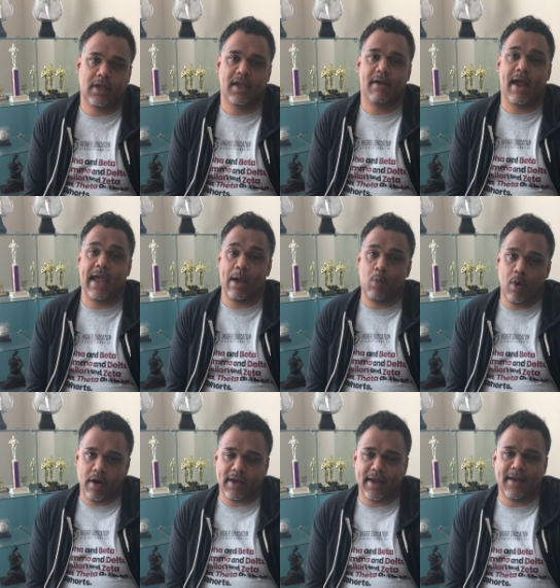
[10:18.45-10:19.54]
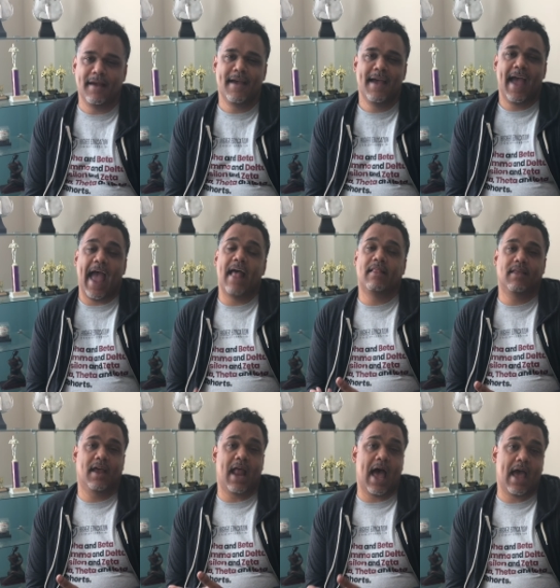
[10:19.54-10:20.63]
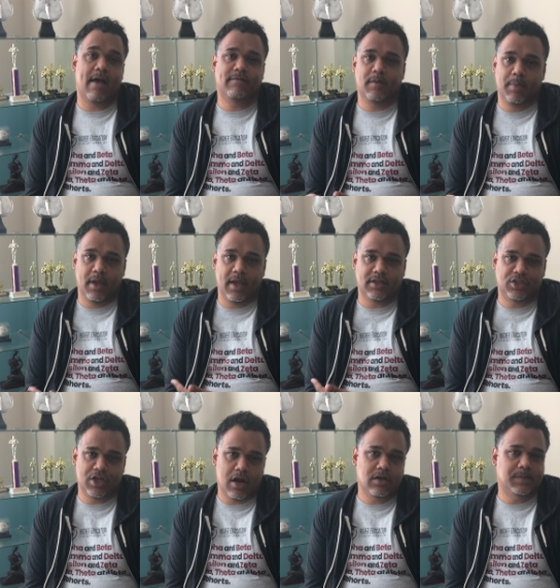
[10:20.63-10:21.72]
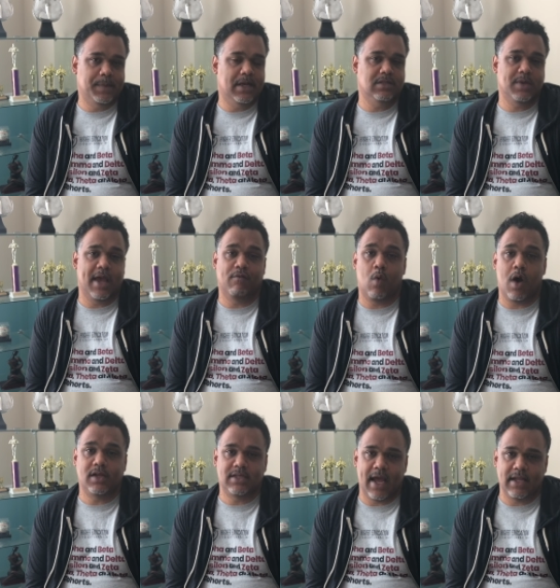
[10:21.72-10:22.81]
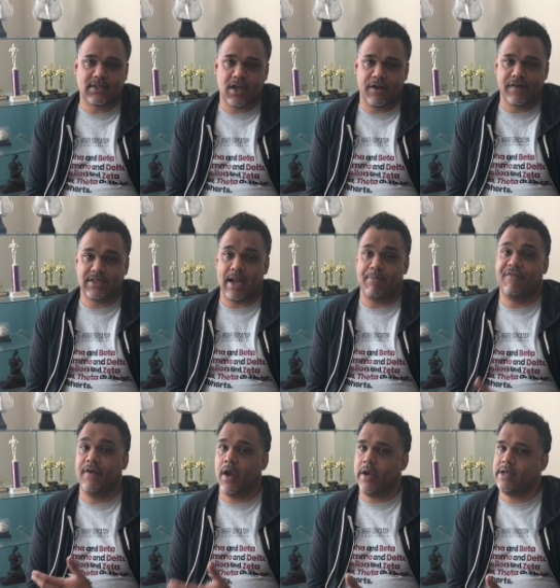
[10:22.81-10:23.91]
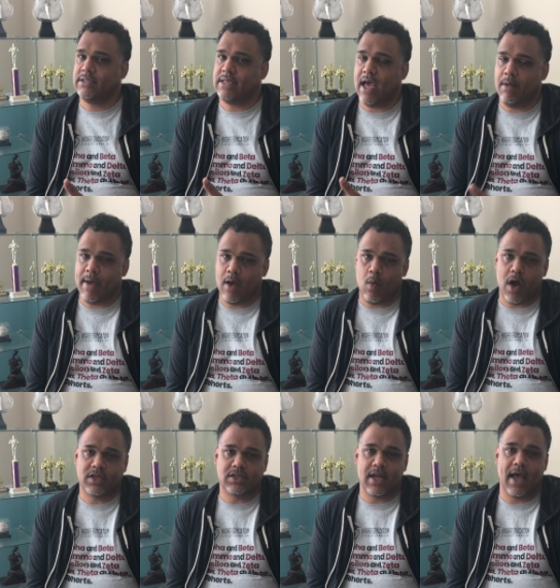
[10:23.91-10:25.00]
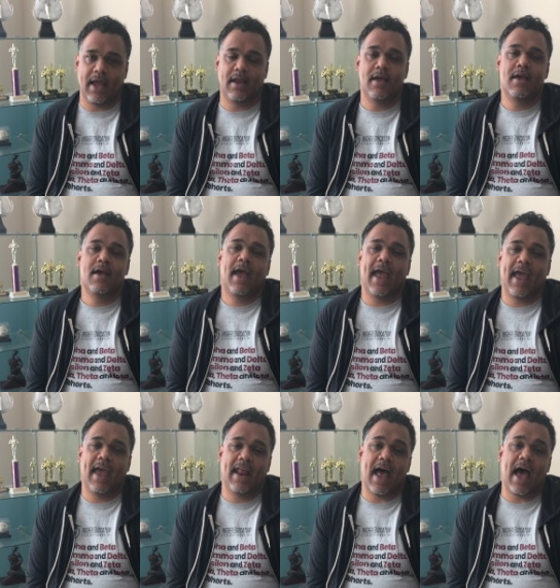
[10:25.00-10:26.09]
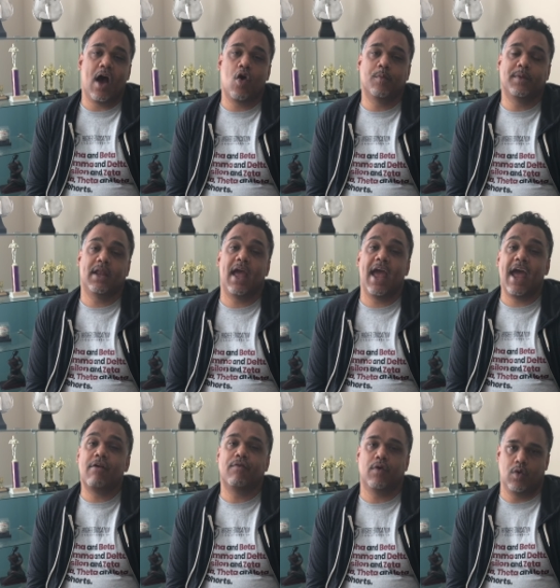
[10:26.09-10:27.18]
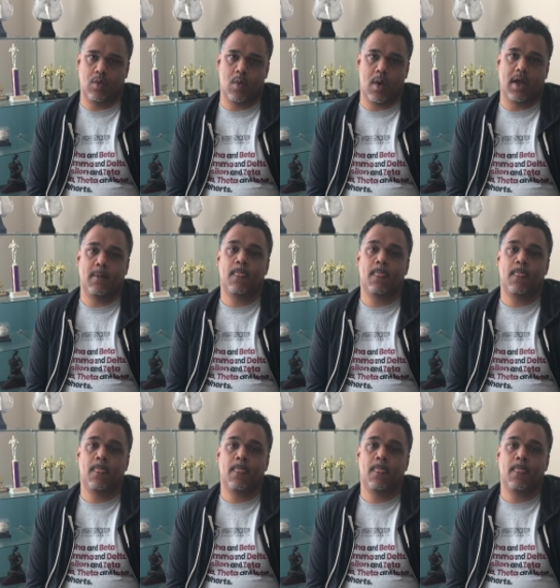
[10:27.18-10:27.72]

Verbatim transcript: here I am working. And then I have to be at church because we have watch night service, and I'm very excited about watch night. And I hope that everyone